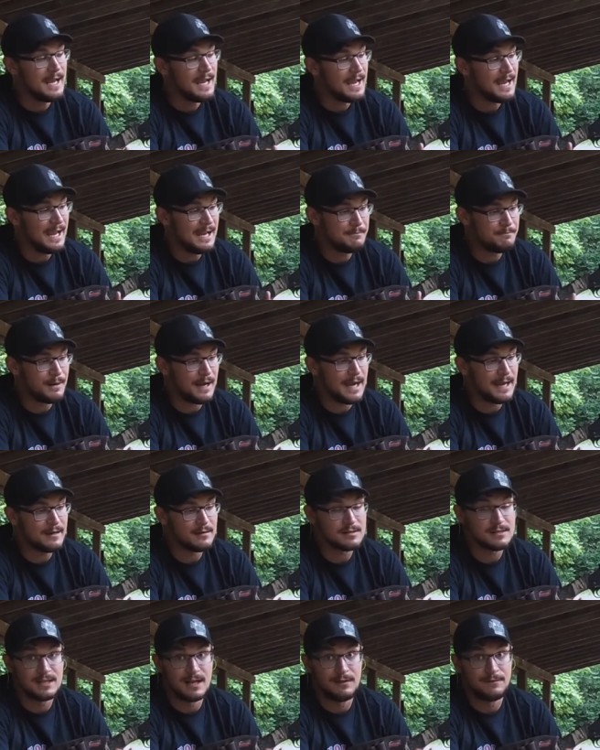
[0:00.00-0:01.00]
and buy
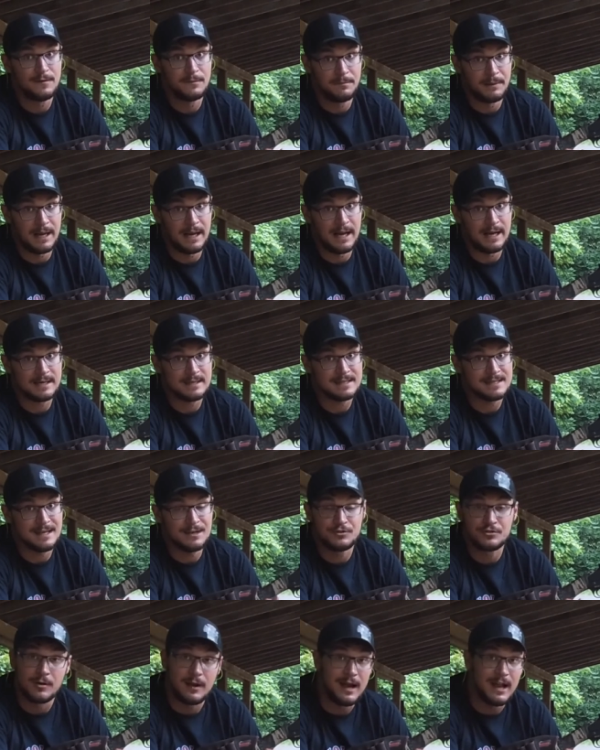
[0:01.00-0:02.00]
yourself a box
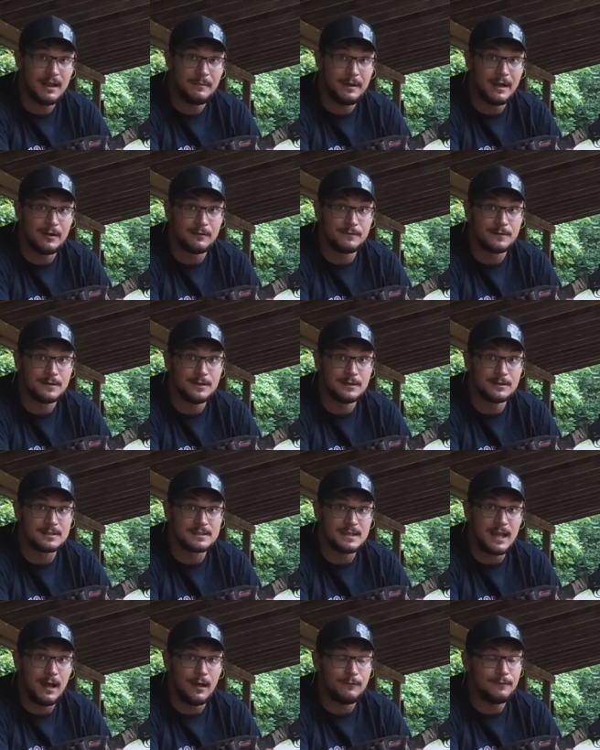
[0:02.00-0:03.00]
and try them out for
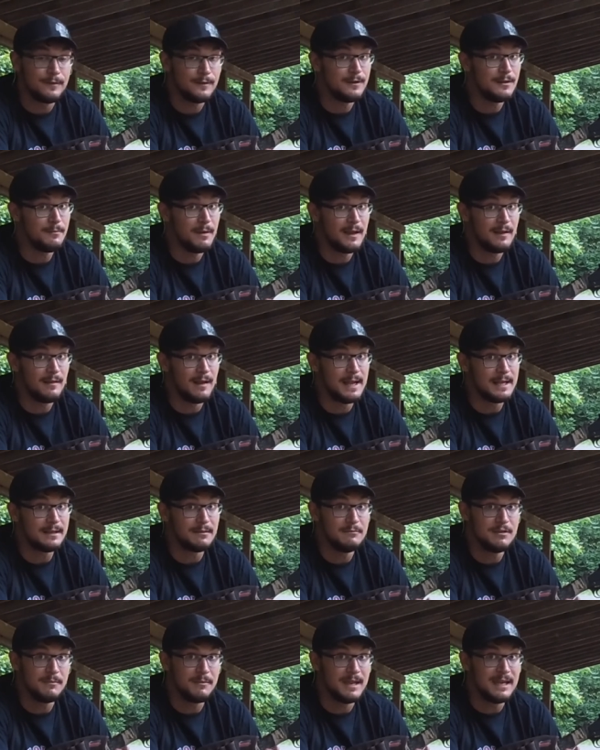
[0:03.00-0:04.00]
yourself. You may like
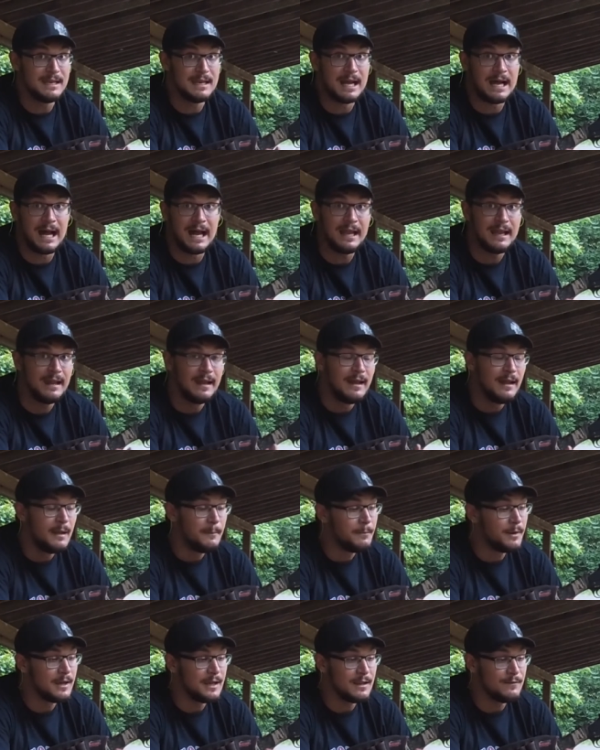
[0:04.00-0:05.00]
them, you may not,
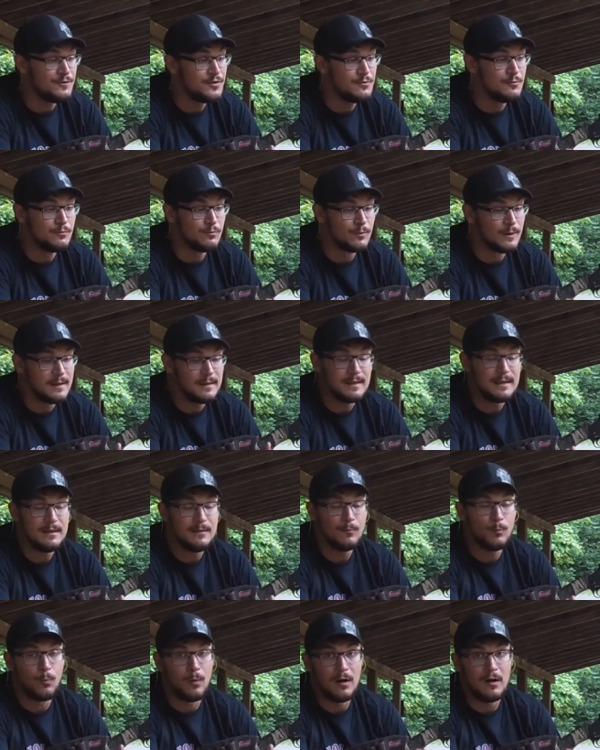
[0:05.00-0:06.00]
but if you
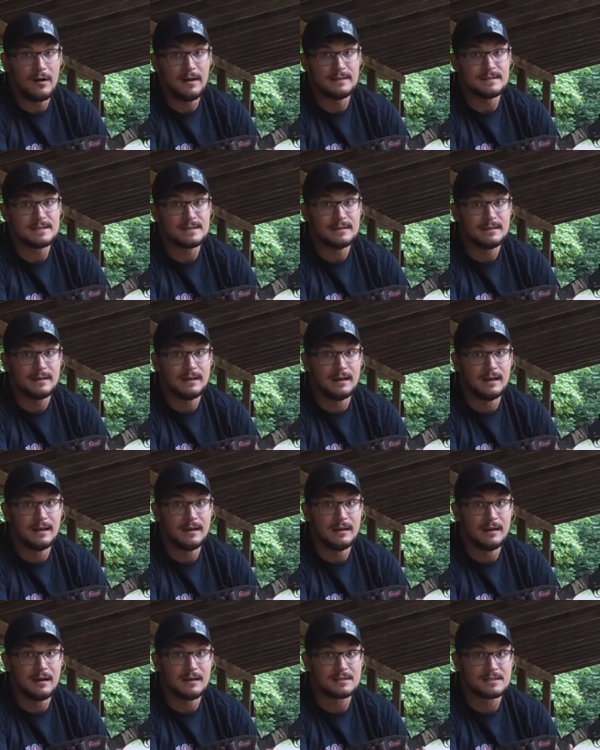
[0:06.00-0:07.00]
really want
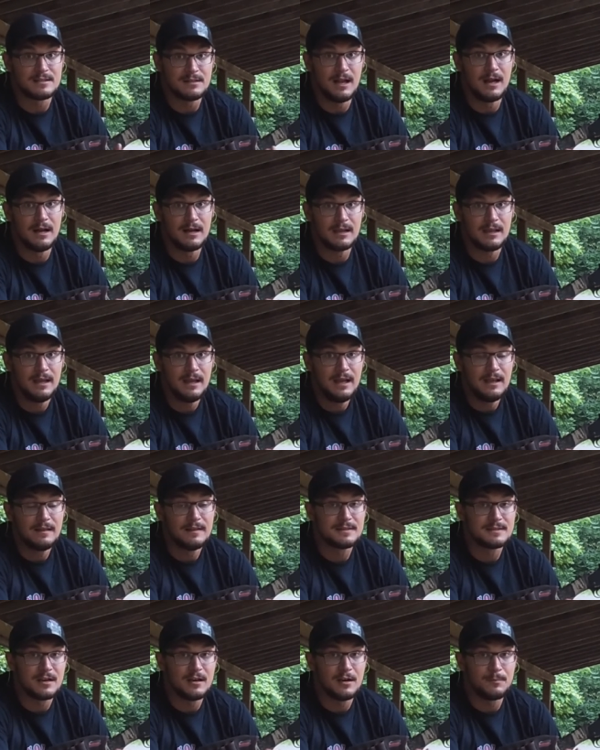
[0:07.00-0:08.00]
uh, a slug
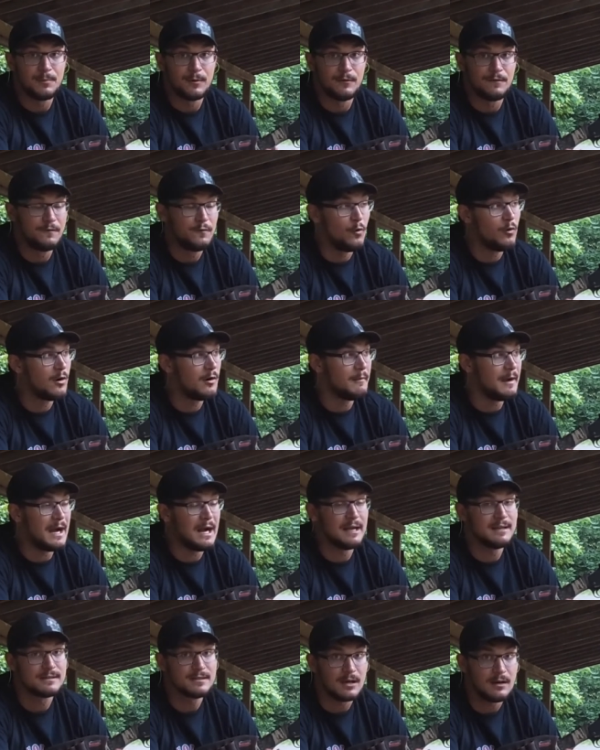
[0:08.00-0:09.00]
that's going to perform
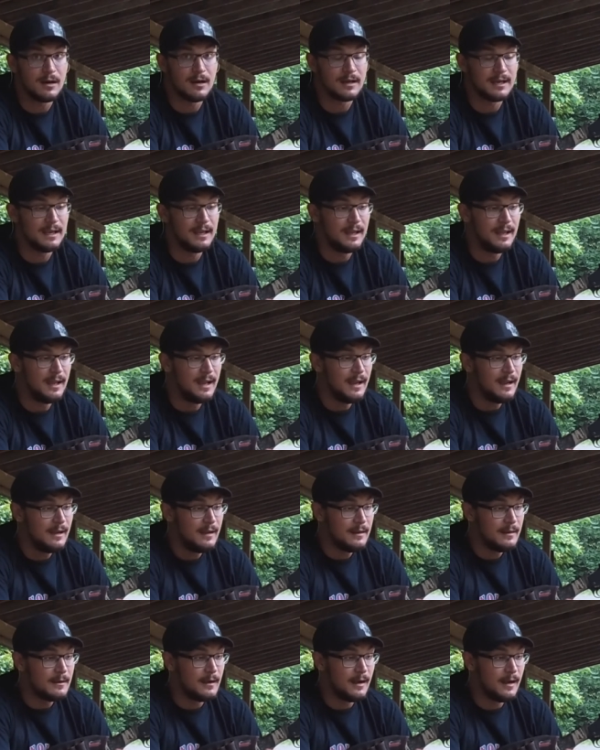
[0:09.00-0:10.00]
on target
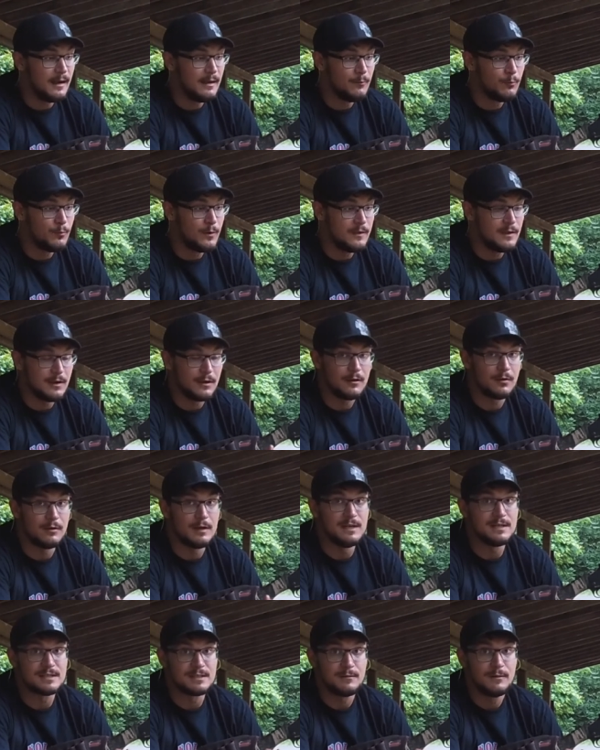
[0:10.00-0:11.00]
uh, with
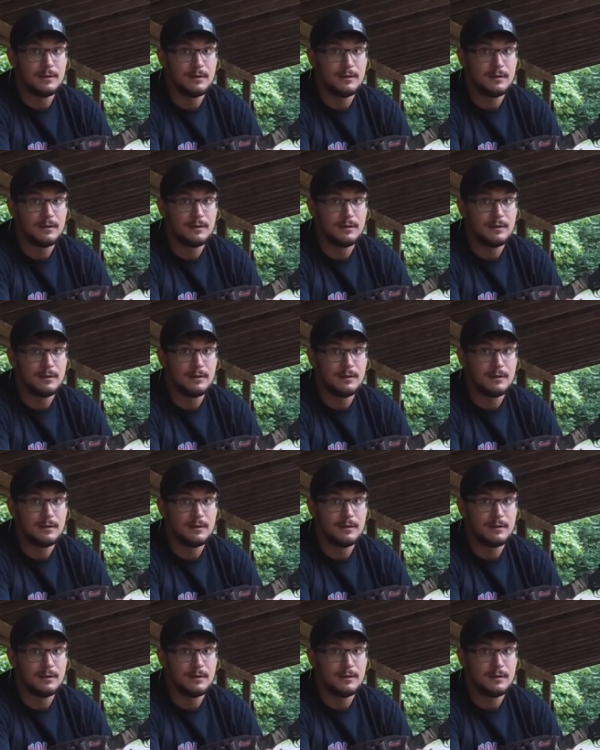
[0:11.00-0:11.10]
increased